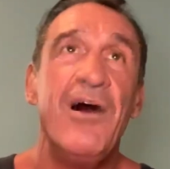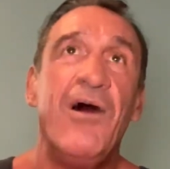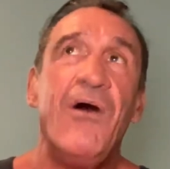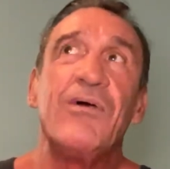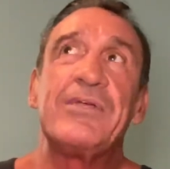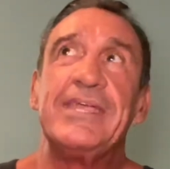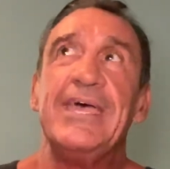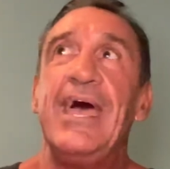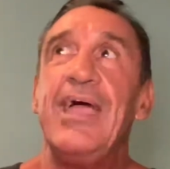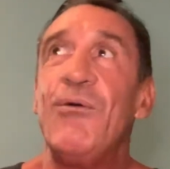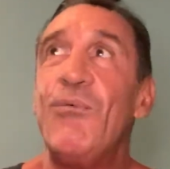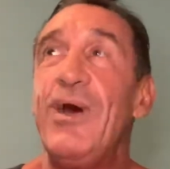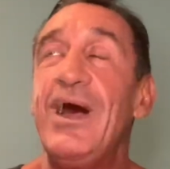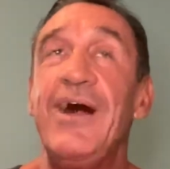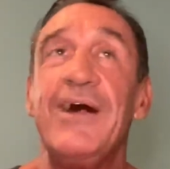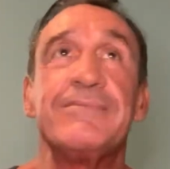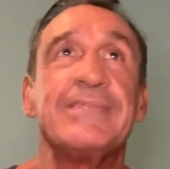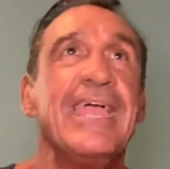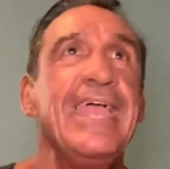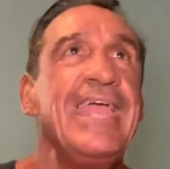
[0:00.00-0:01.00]
Okay,
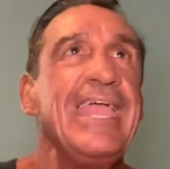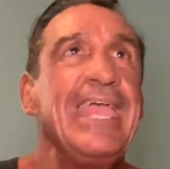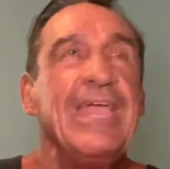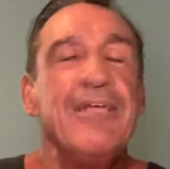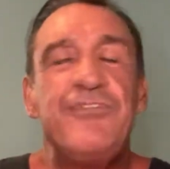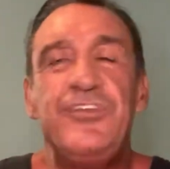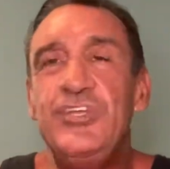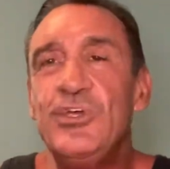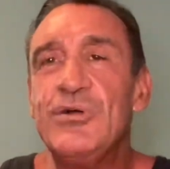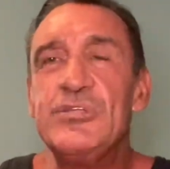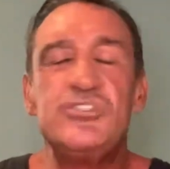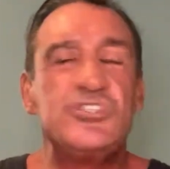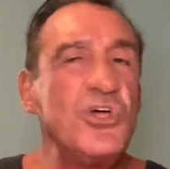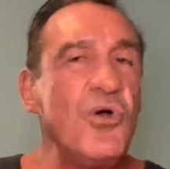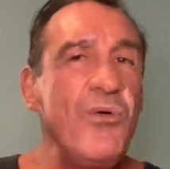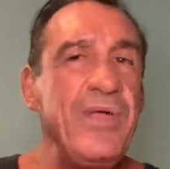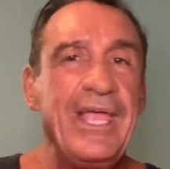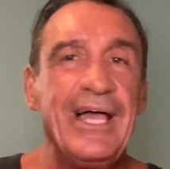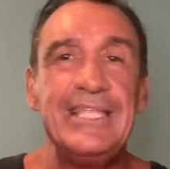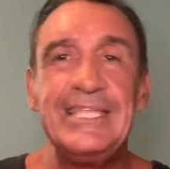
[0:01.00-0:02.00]
well, if you're
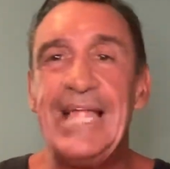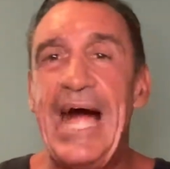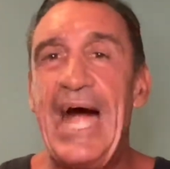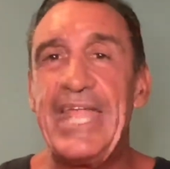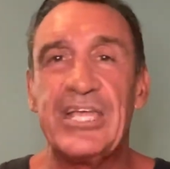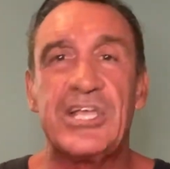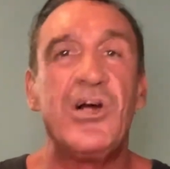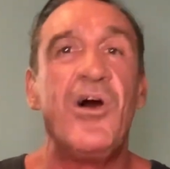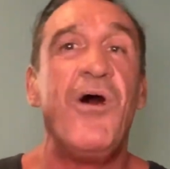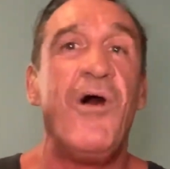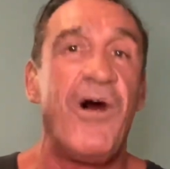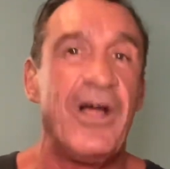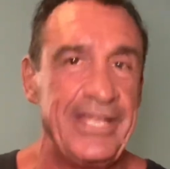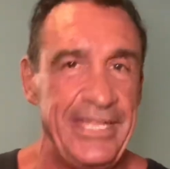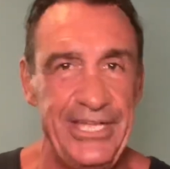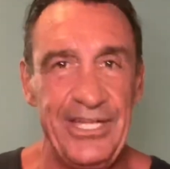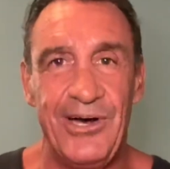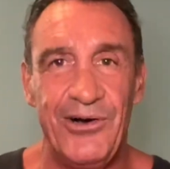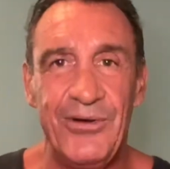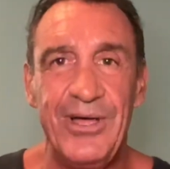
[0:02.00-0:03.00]
doing a lot of
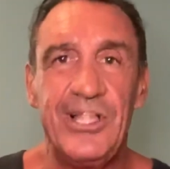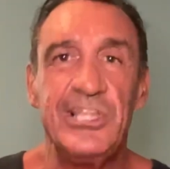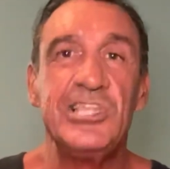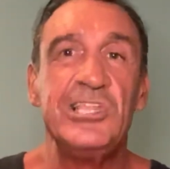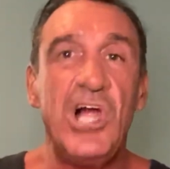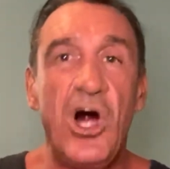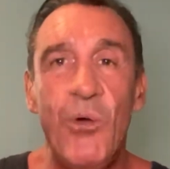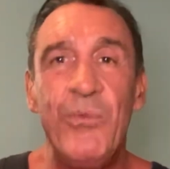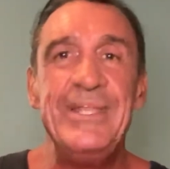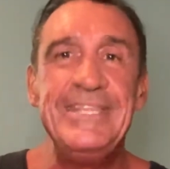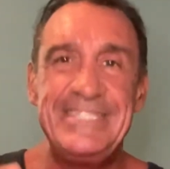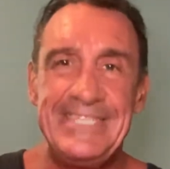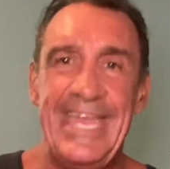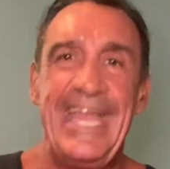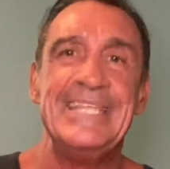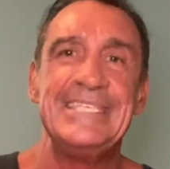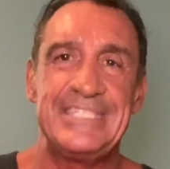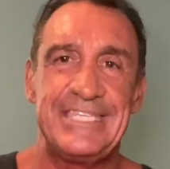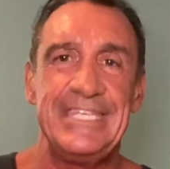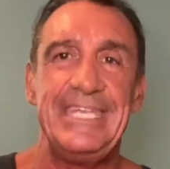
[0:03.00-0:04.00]
cardio, low
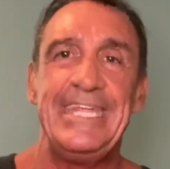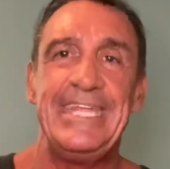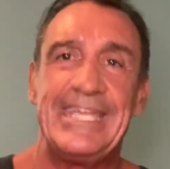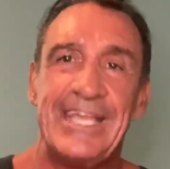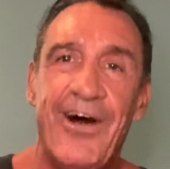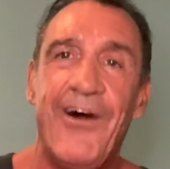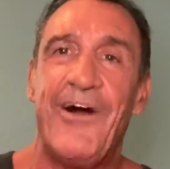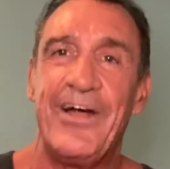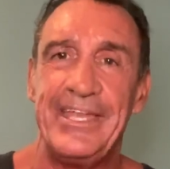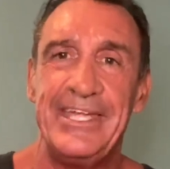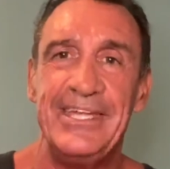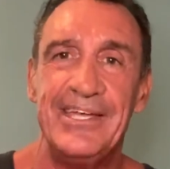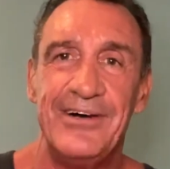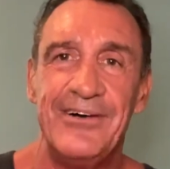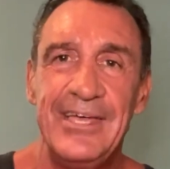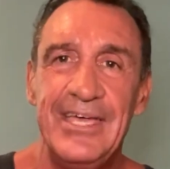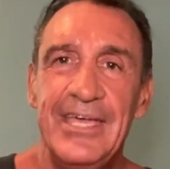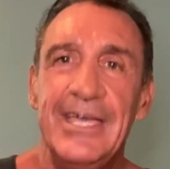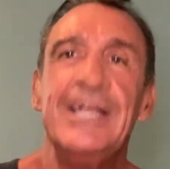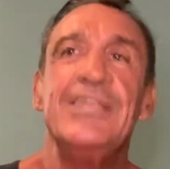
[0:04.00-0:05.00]
intensity cardio,
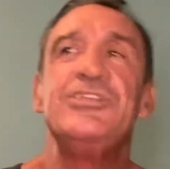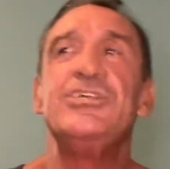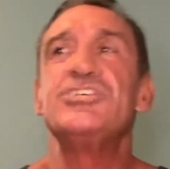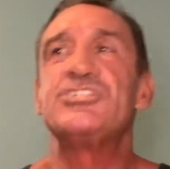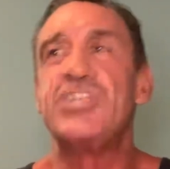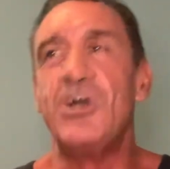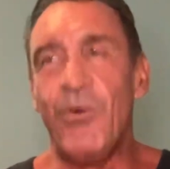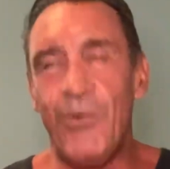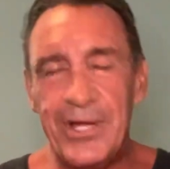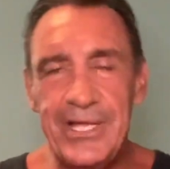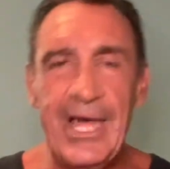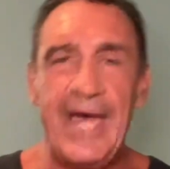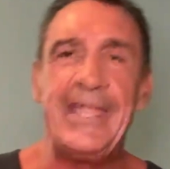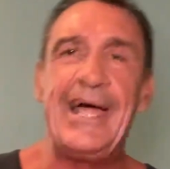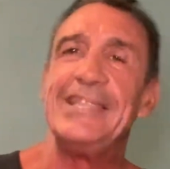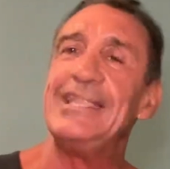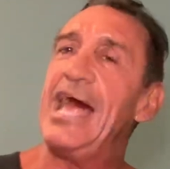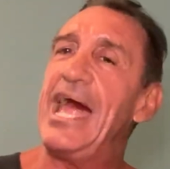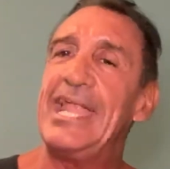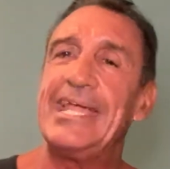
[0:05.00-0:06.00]
just going on,
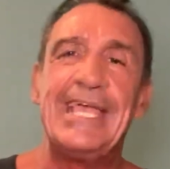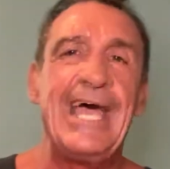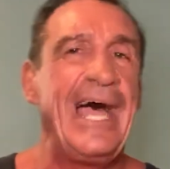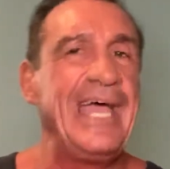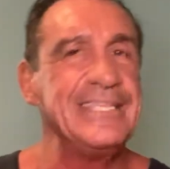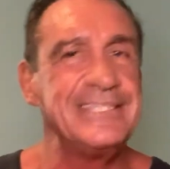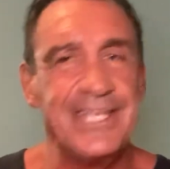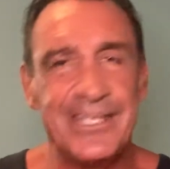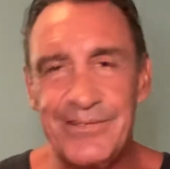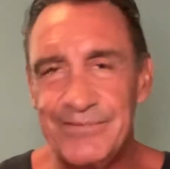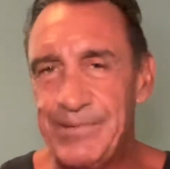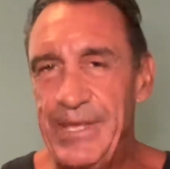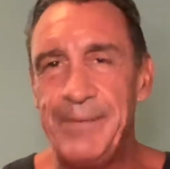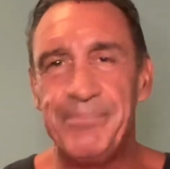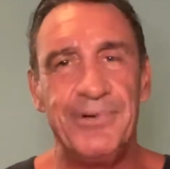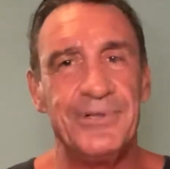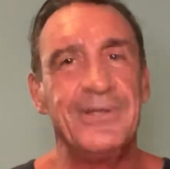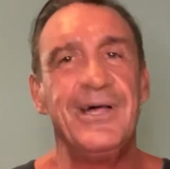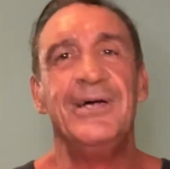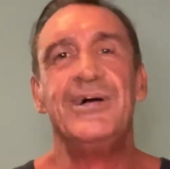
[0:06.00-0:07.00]
a lot of guys,
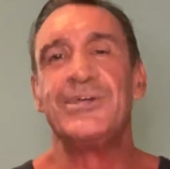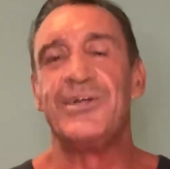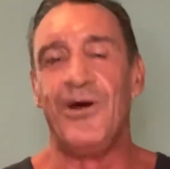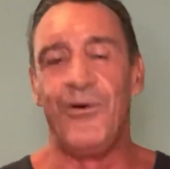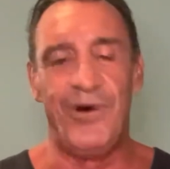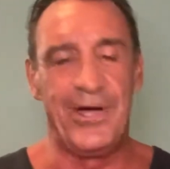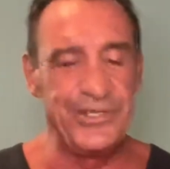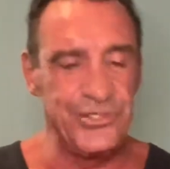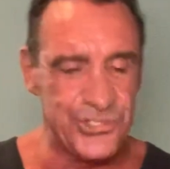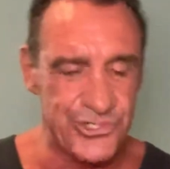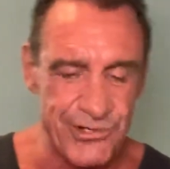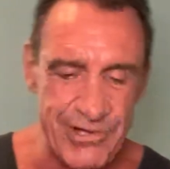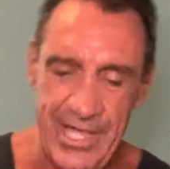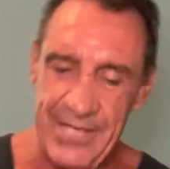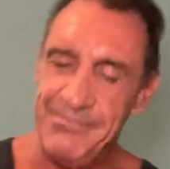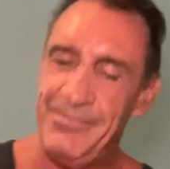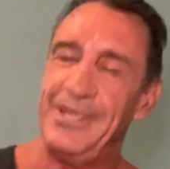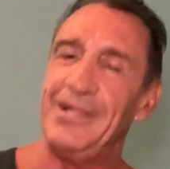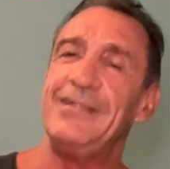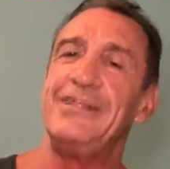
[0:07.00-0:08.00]
people go on a
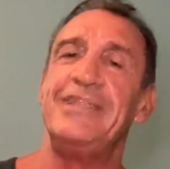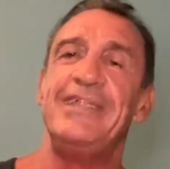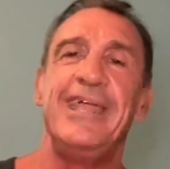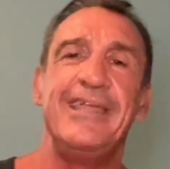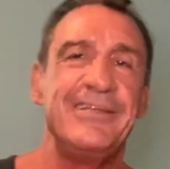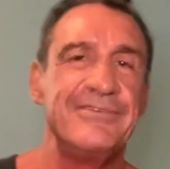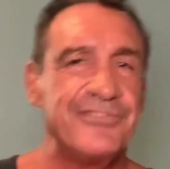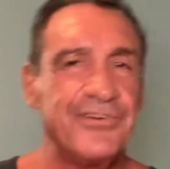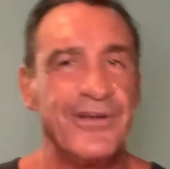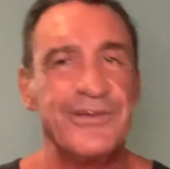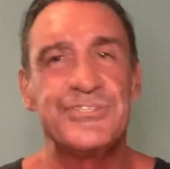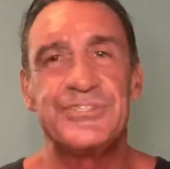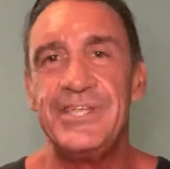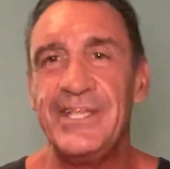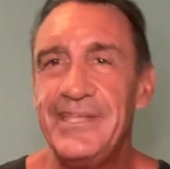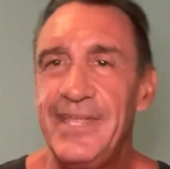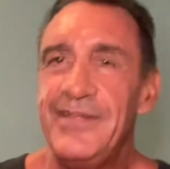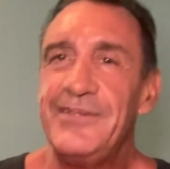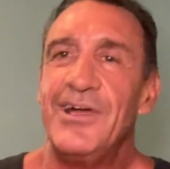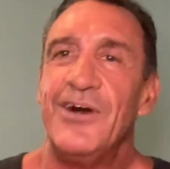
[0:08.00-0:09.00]
treadmill and they first
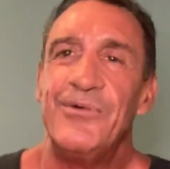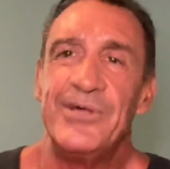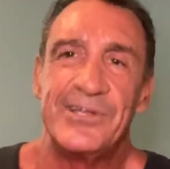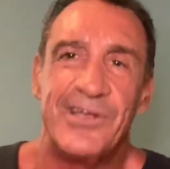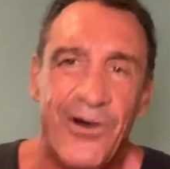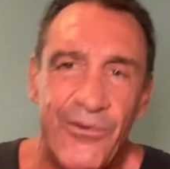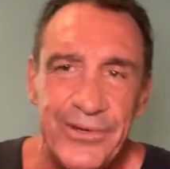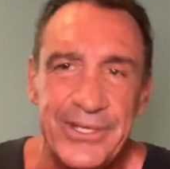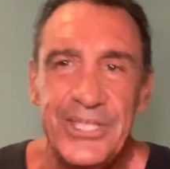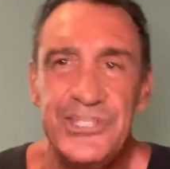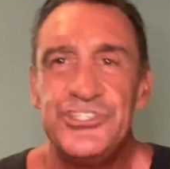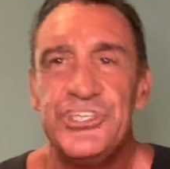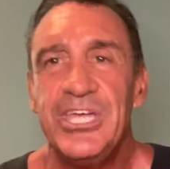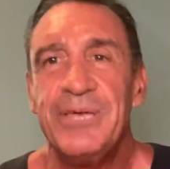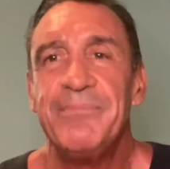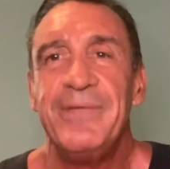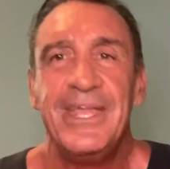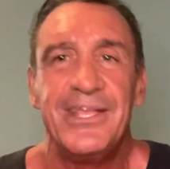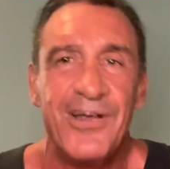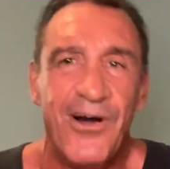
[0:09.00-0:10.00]
thing they go in the
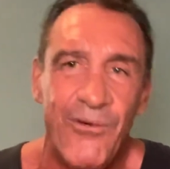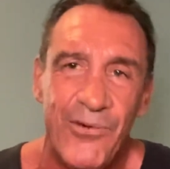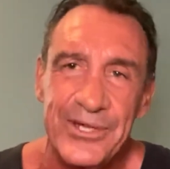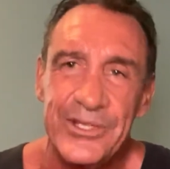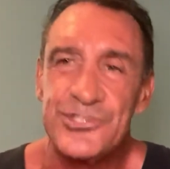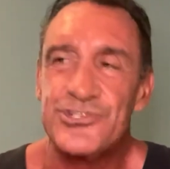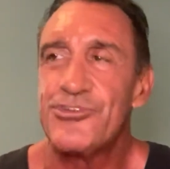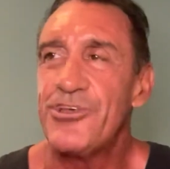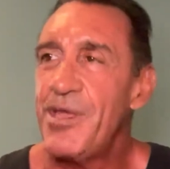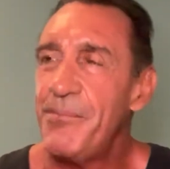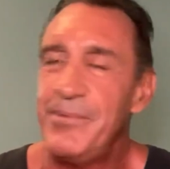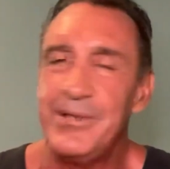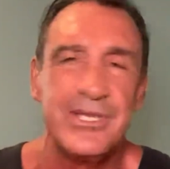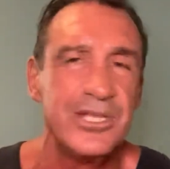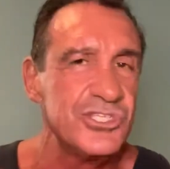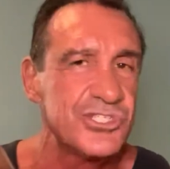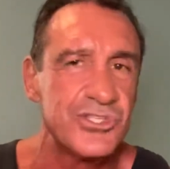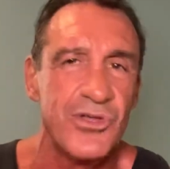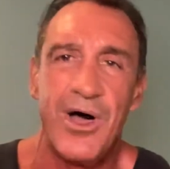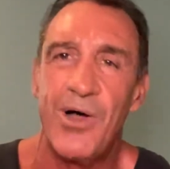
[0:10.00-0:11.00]
gym, they go on a treadmill
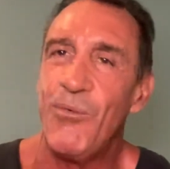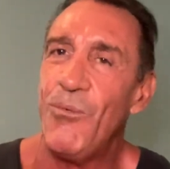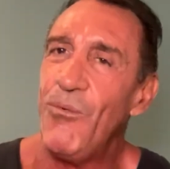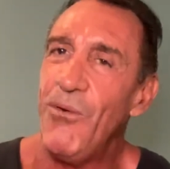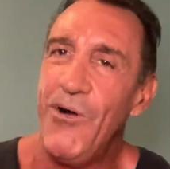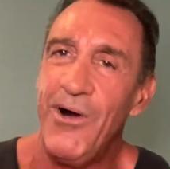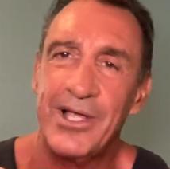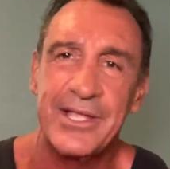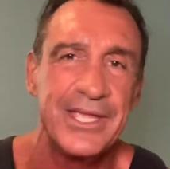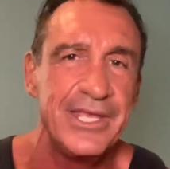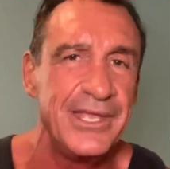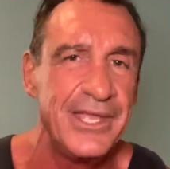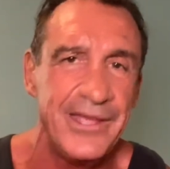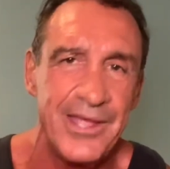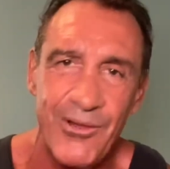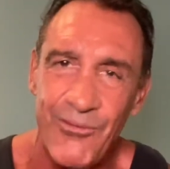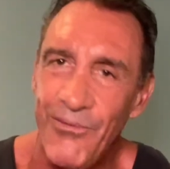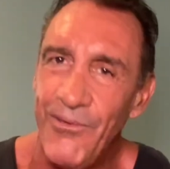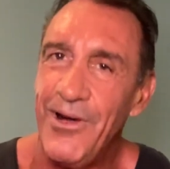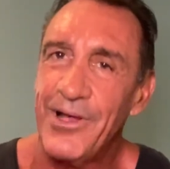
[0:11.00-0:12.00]
and start walking and
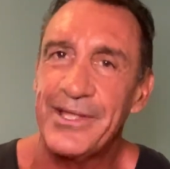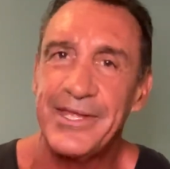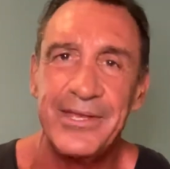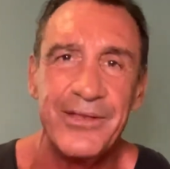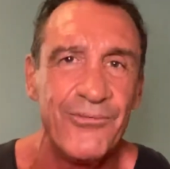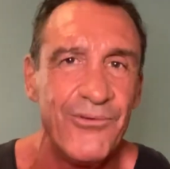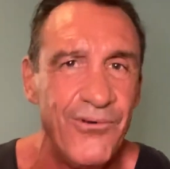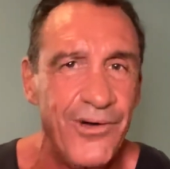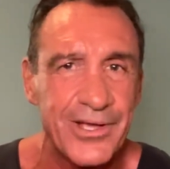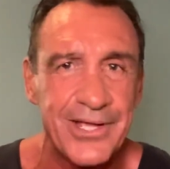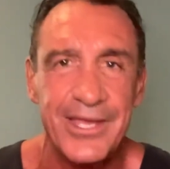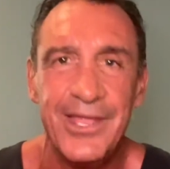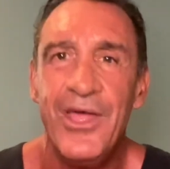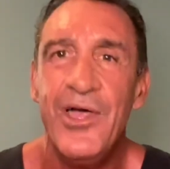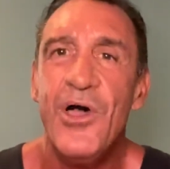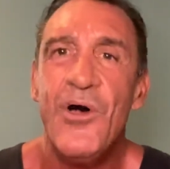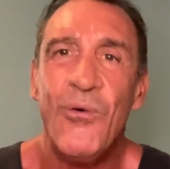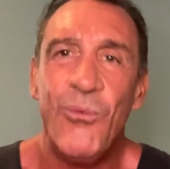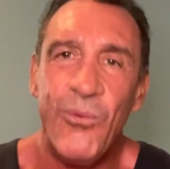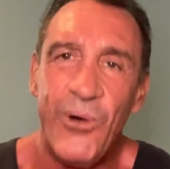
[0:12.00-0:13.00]
they walking and walking.
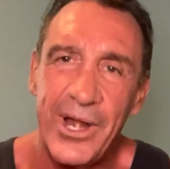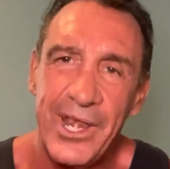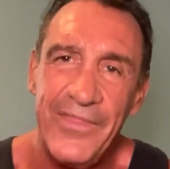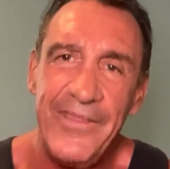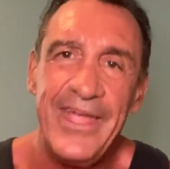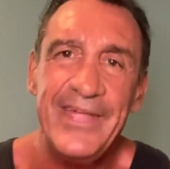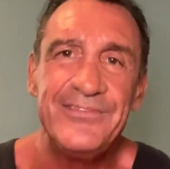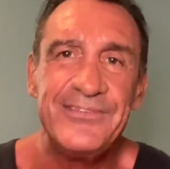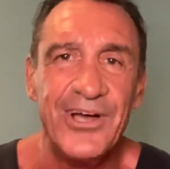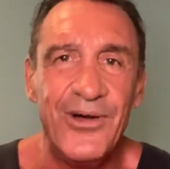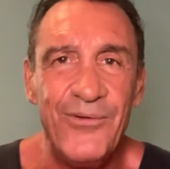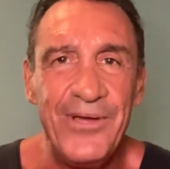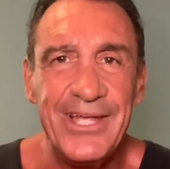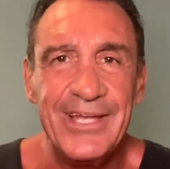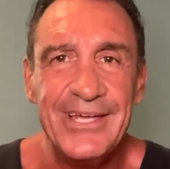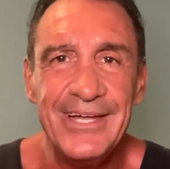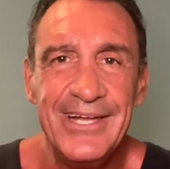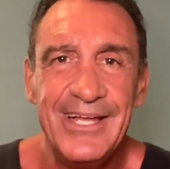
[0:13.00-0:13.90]
What are they doing?